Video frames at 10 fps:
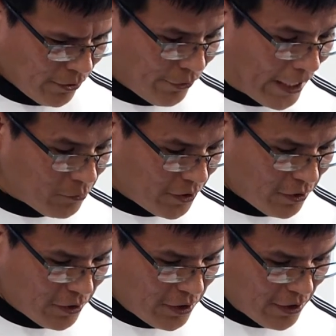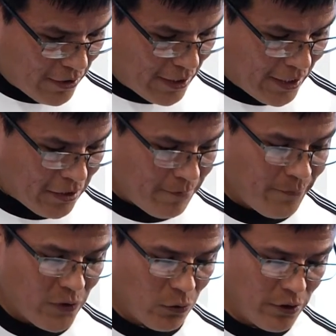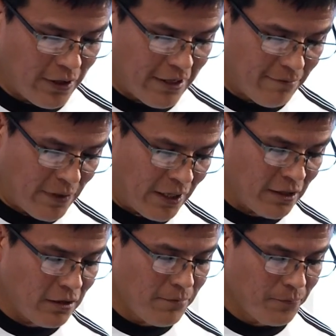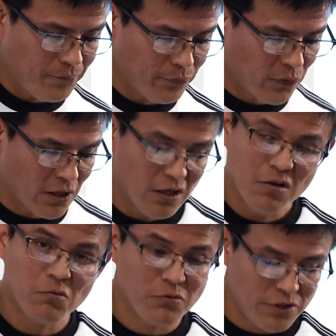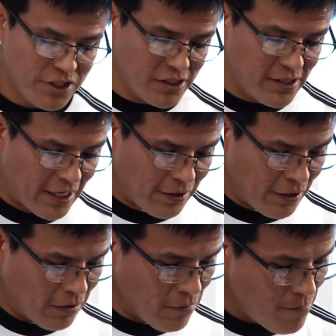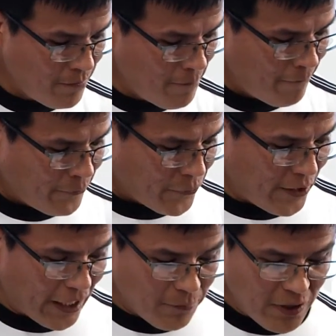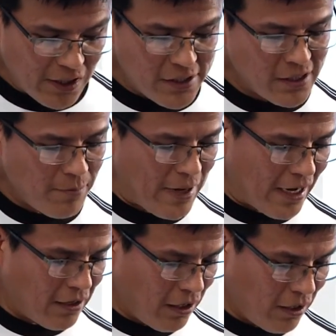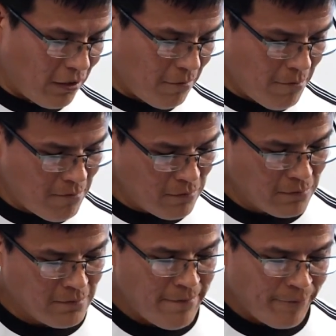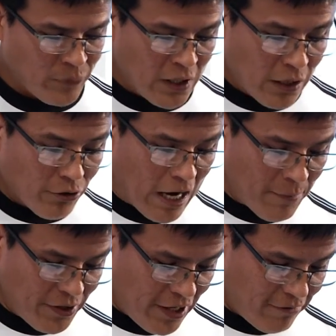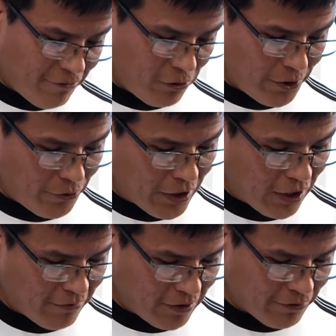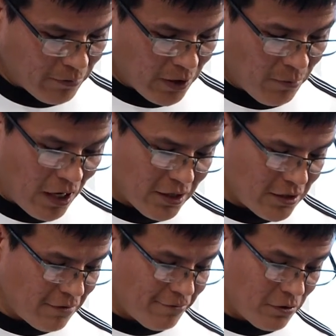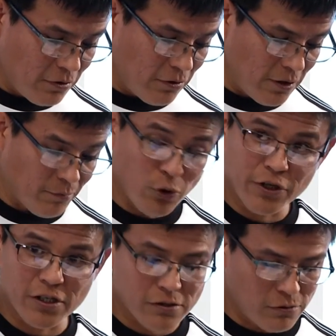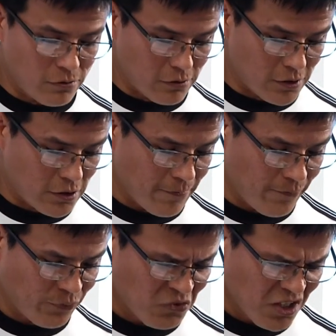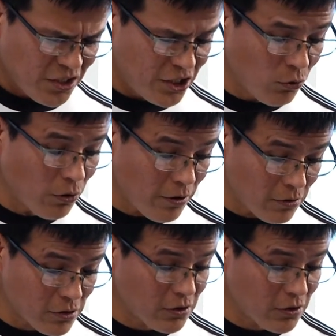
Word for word: Grandma, on the other hand, wouldn't have minded. She's dead now. Diabetes and a bad heart. Grandma never fully recovered from commodity food and boarding schools. She wore those